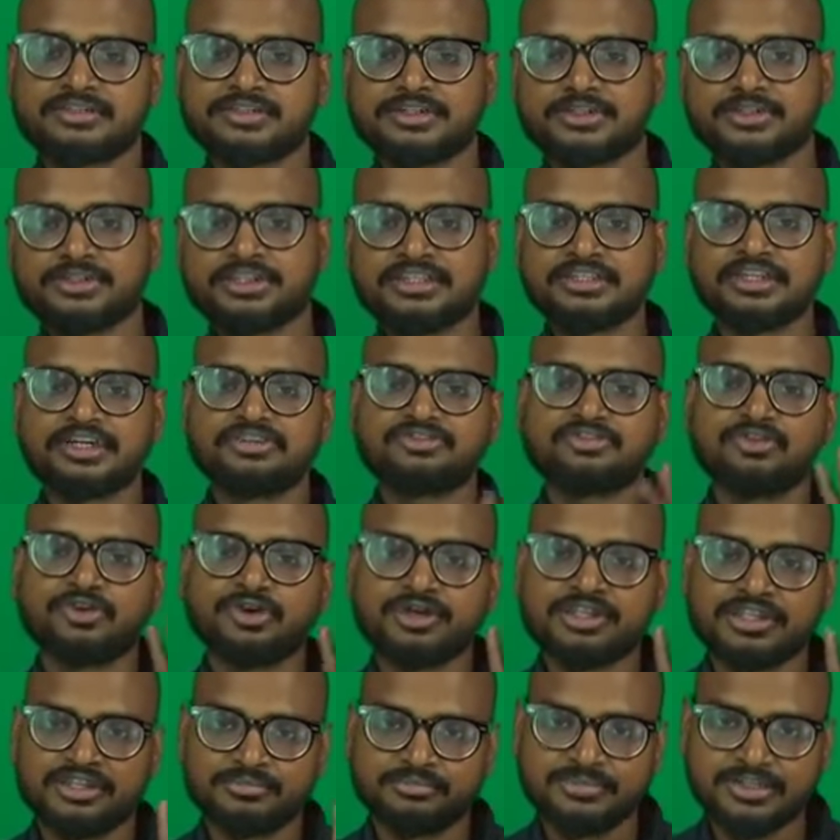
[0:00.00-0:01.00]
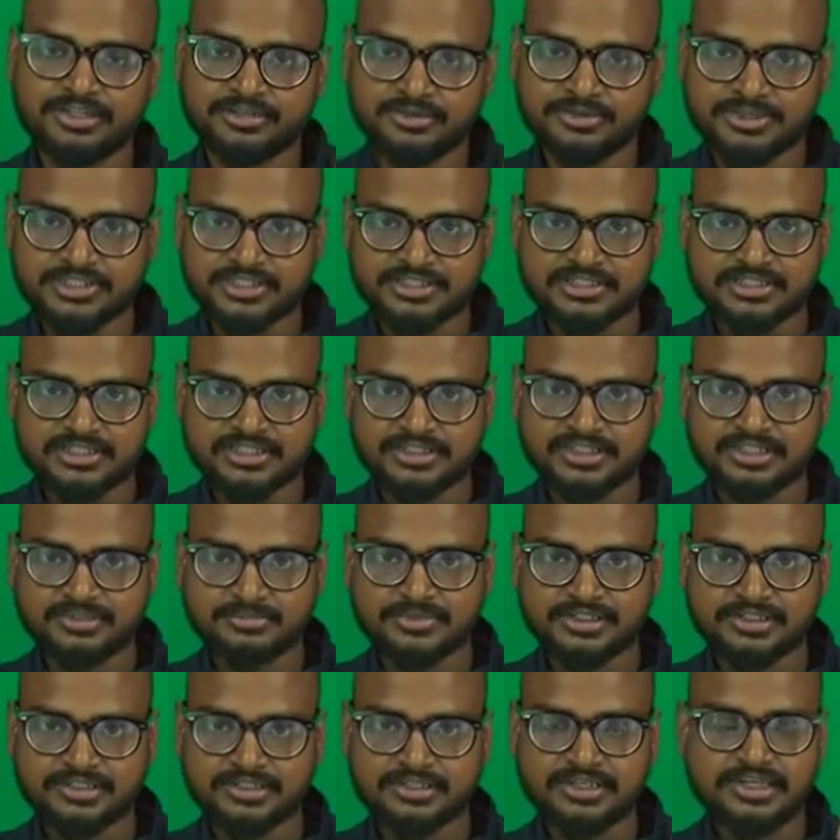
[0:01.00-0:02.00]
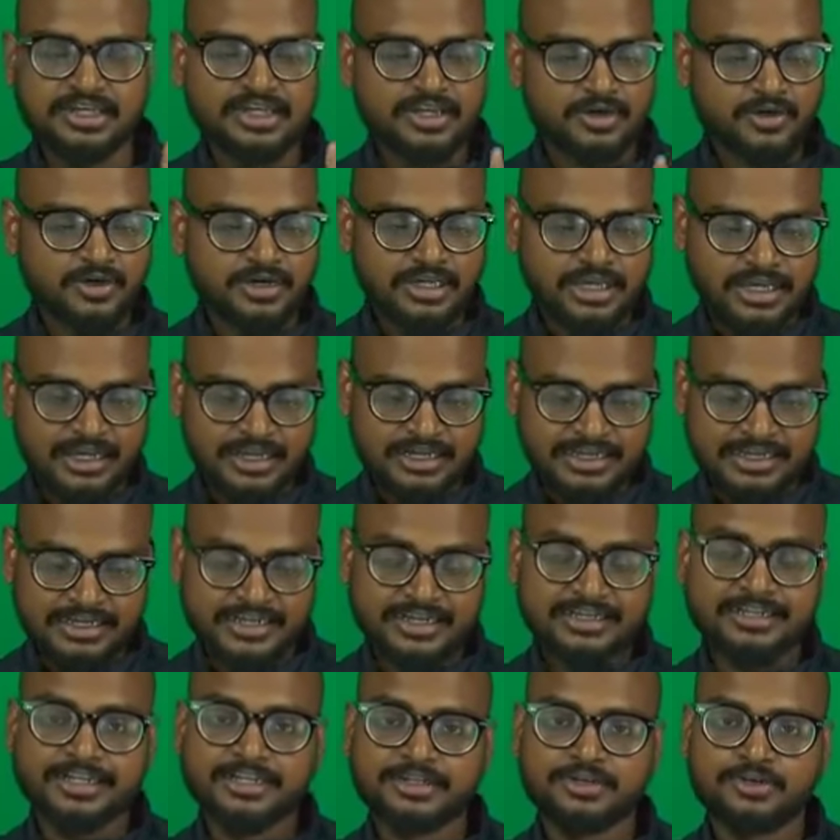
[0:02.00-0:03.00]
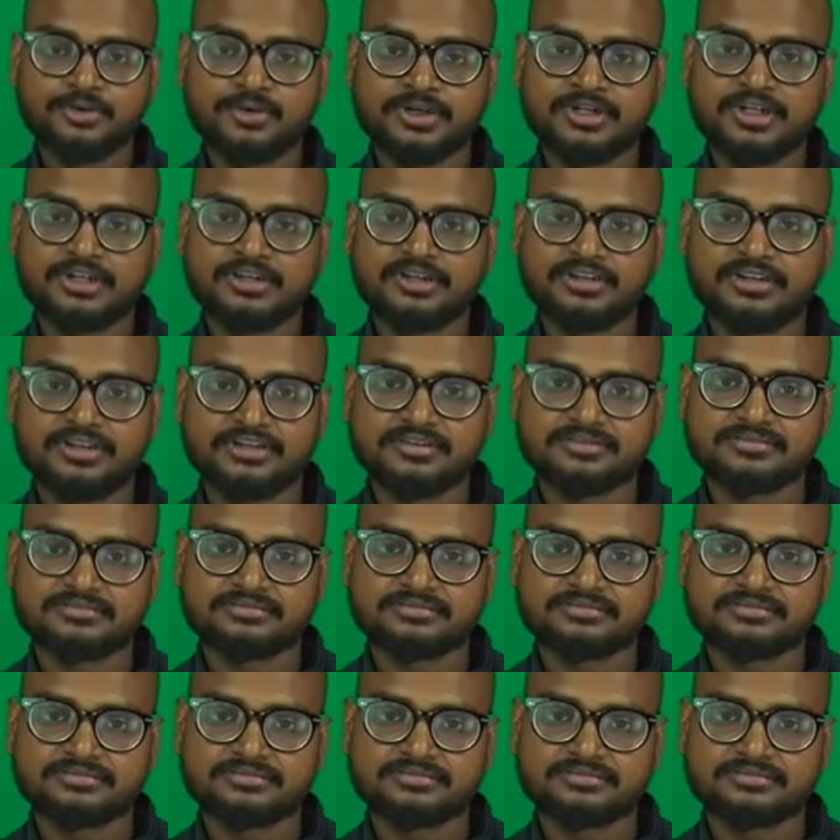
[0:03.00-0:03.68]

So these are four simpler questions, nothing but are connected to one another.